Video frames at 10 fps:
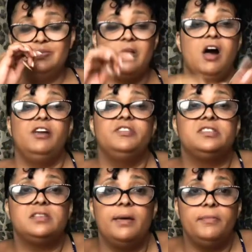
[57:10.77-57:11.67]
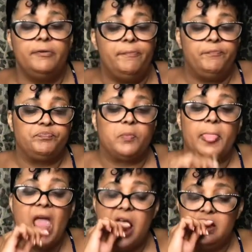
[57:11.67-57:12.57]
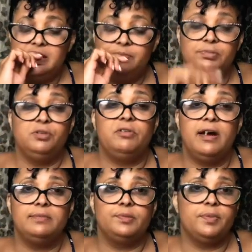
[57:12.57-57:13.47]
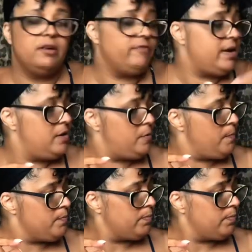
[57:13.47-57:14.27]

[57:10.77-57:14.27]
all this summer, blue crabs will be around.